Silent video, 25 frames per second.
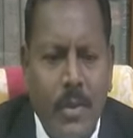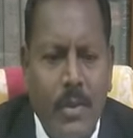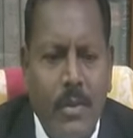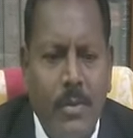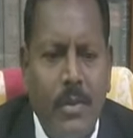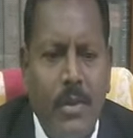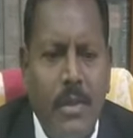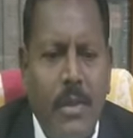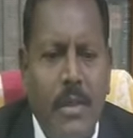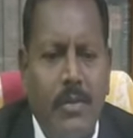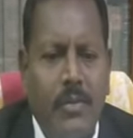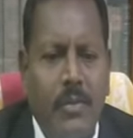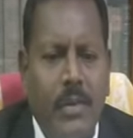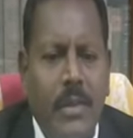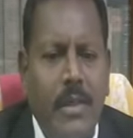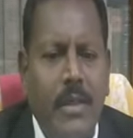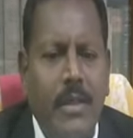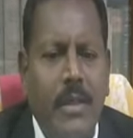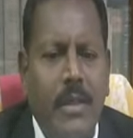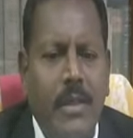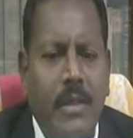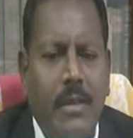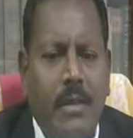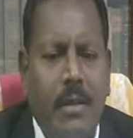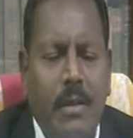to the effect
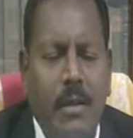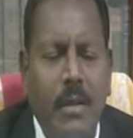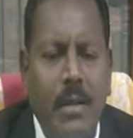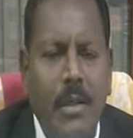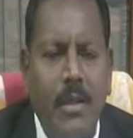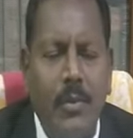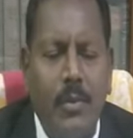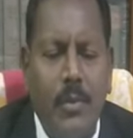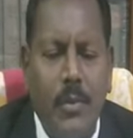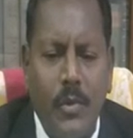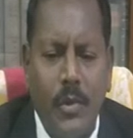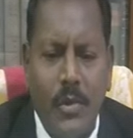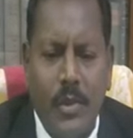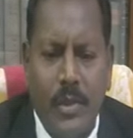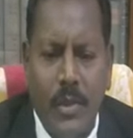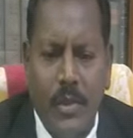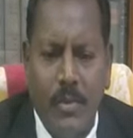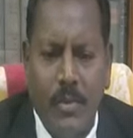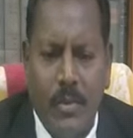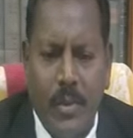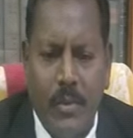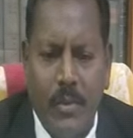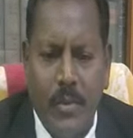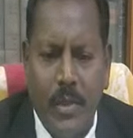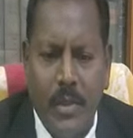that all the posts in
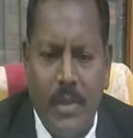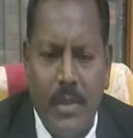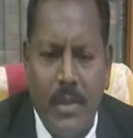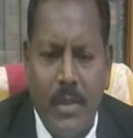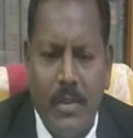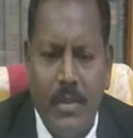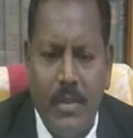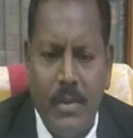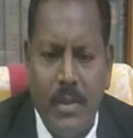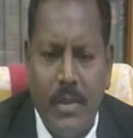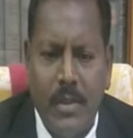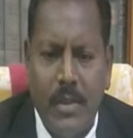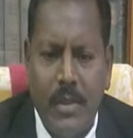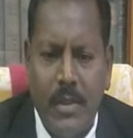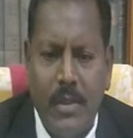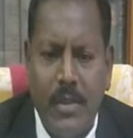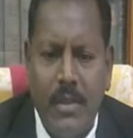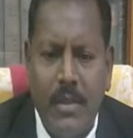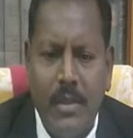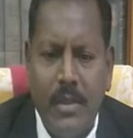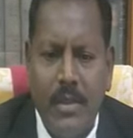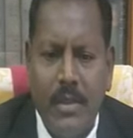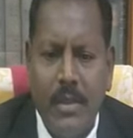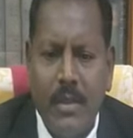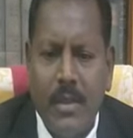public services
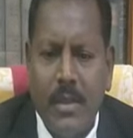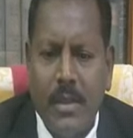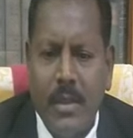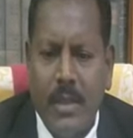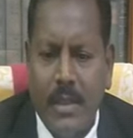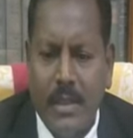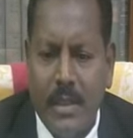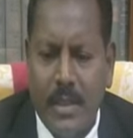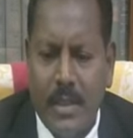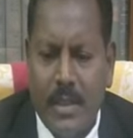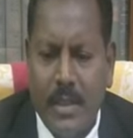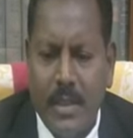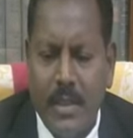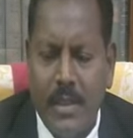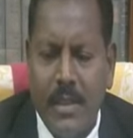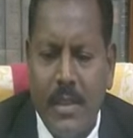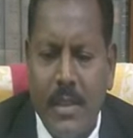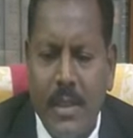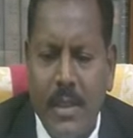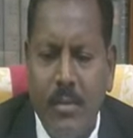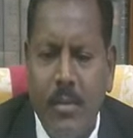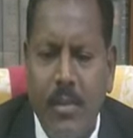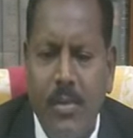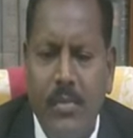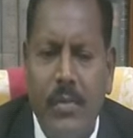in the state
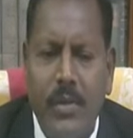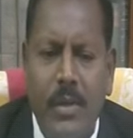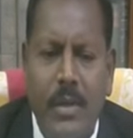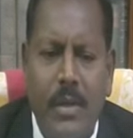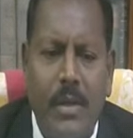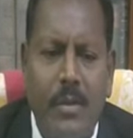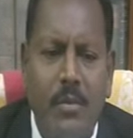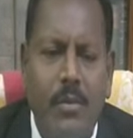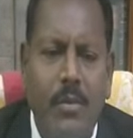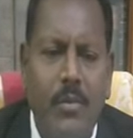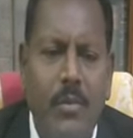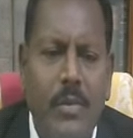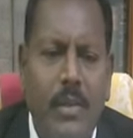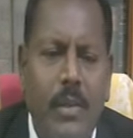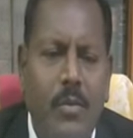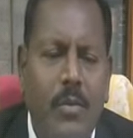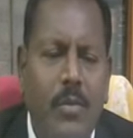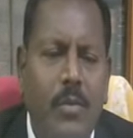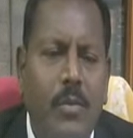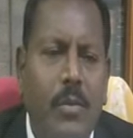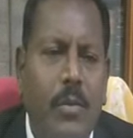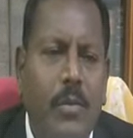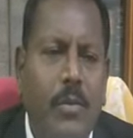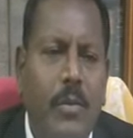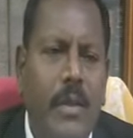shall be filled up
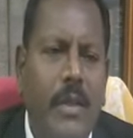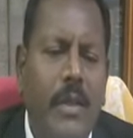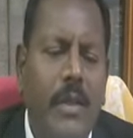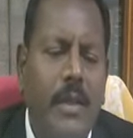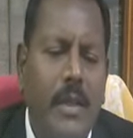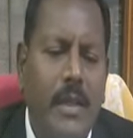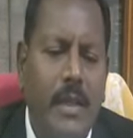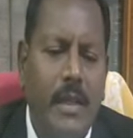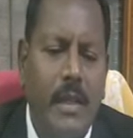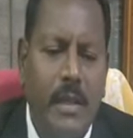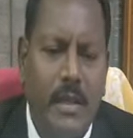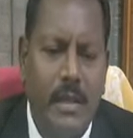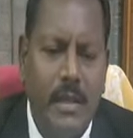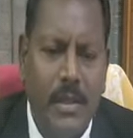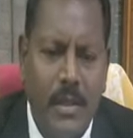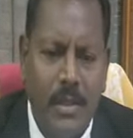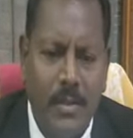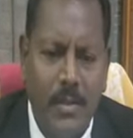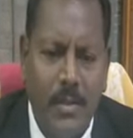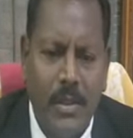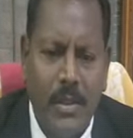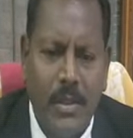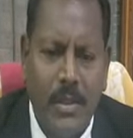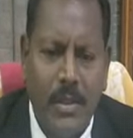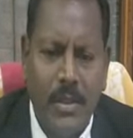without providing any
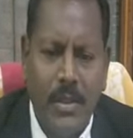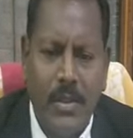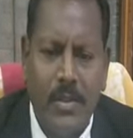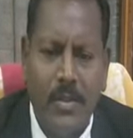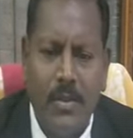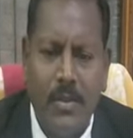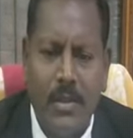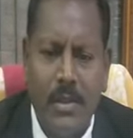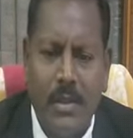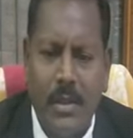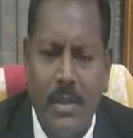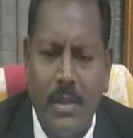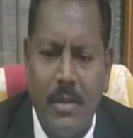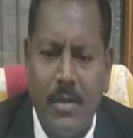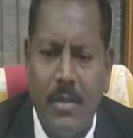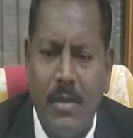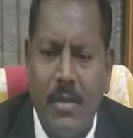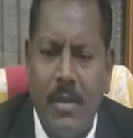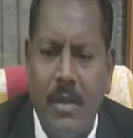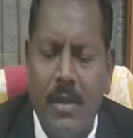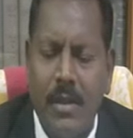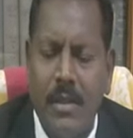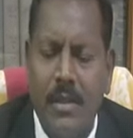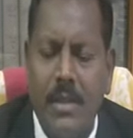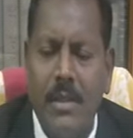reservations to the scheduled
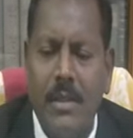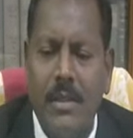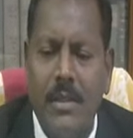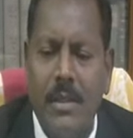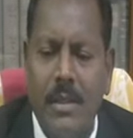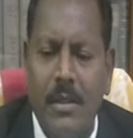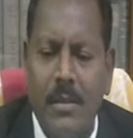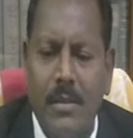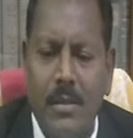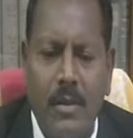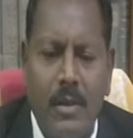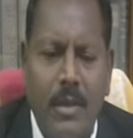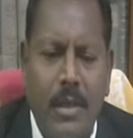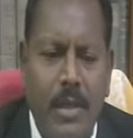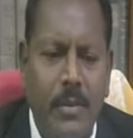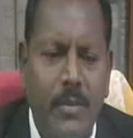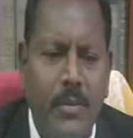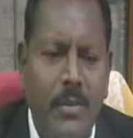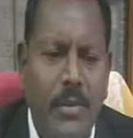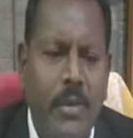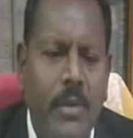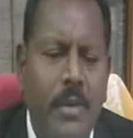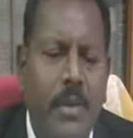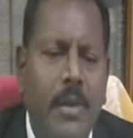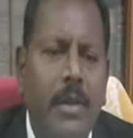castes and scheduled
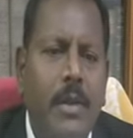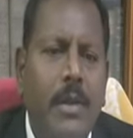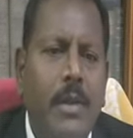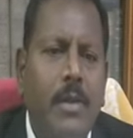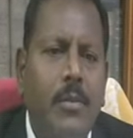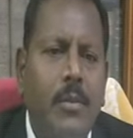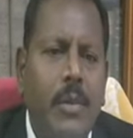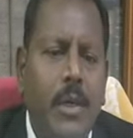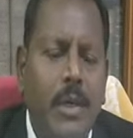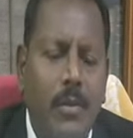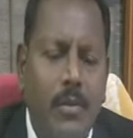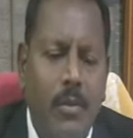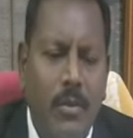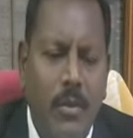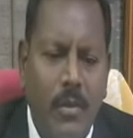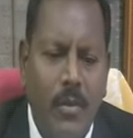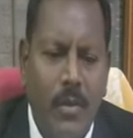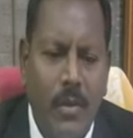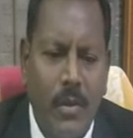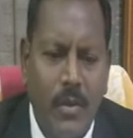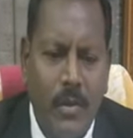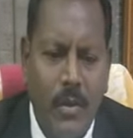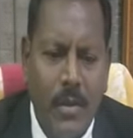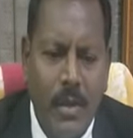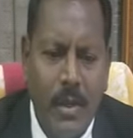tribes by
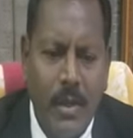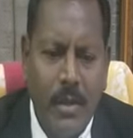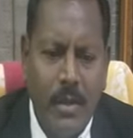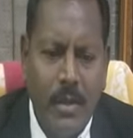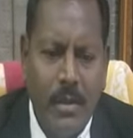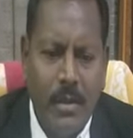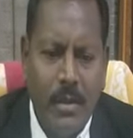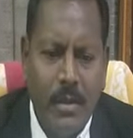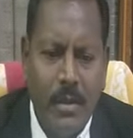overruling